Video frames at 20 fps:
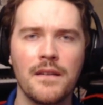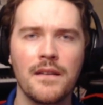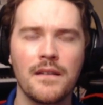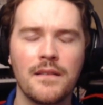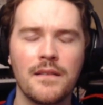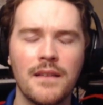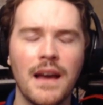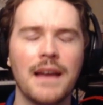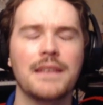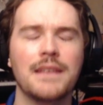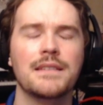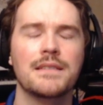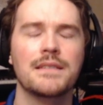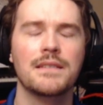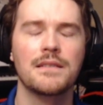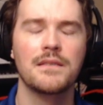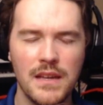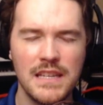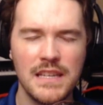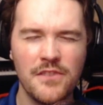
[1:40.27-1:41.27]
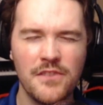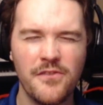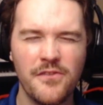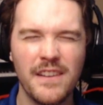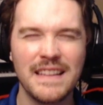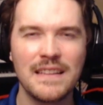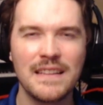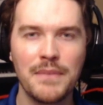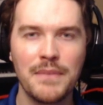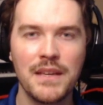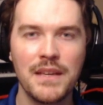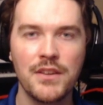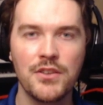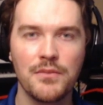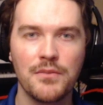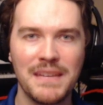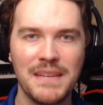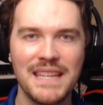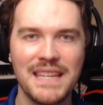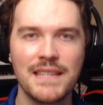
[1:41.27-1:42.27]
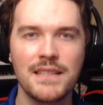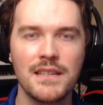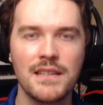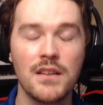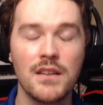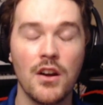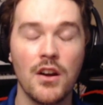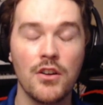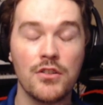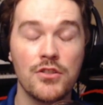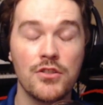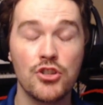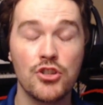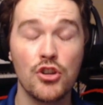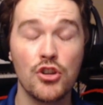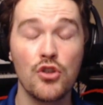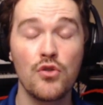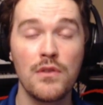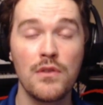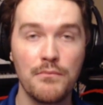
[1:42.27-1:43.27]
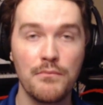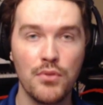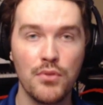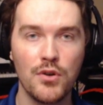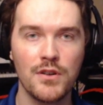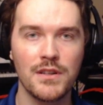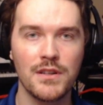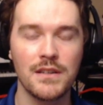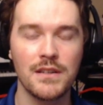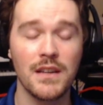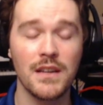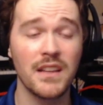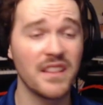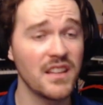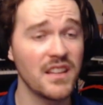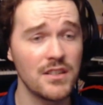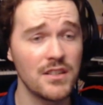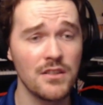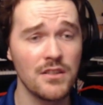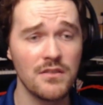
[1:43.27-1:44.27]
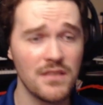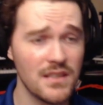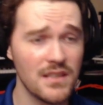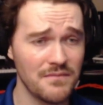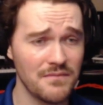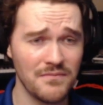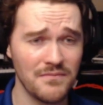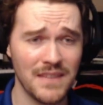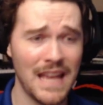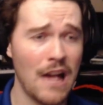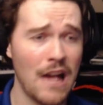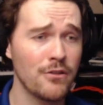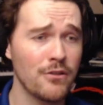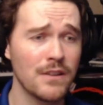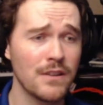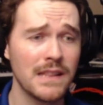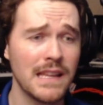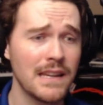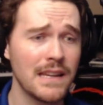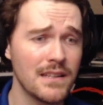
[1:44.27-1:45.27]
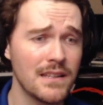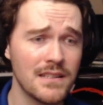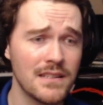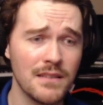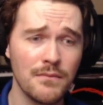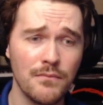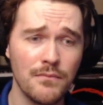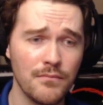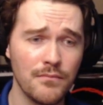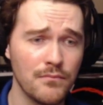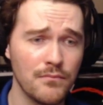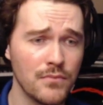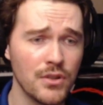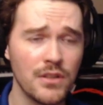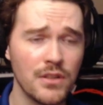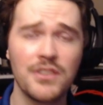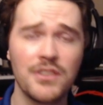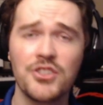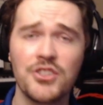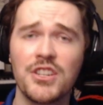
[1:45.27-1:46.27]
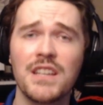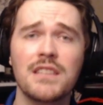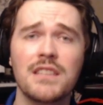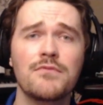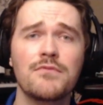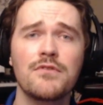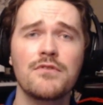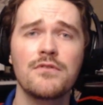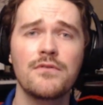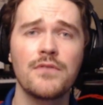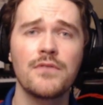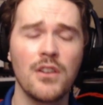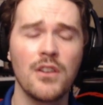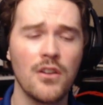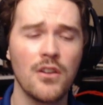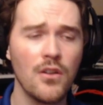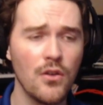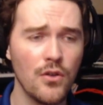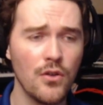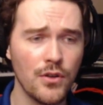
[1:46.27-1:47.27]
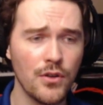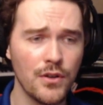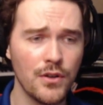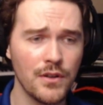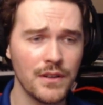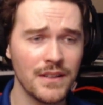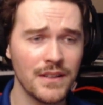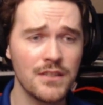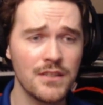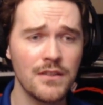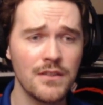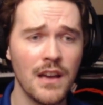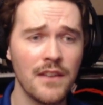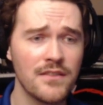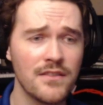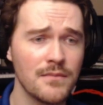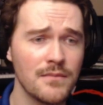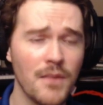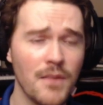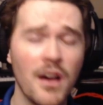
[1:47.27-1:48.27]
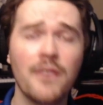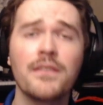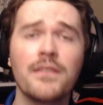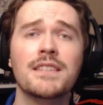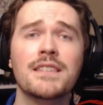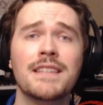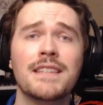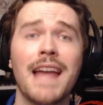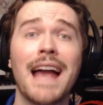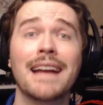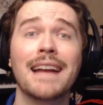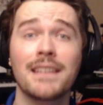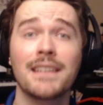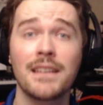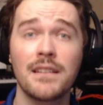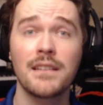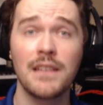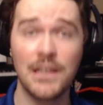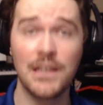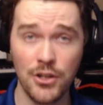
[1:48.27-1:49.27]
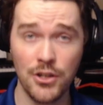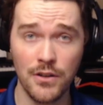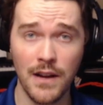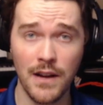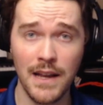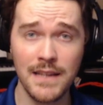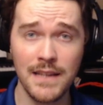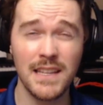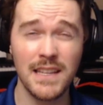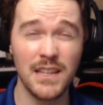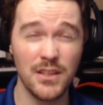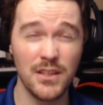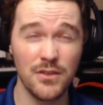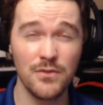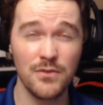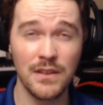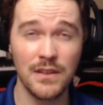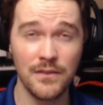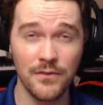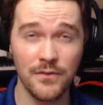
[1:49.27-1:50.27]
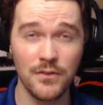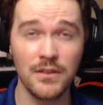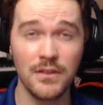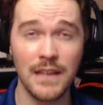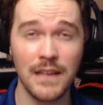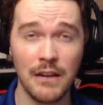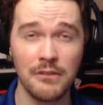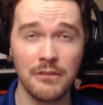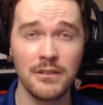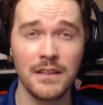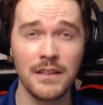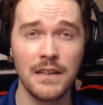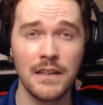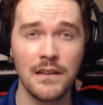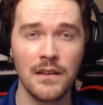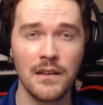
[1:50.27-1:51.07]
guys, developing your pieces are so important. Unless you calculated some brilliant chess move, or unless you have some obvious tactic in your eyes that you can fully calculate,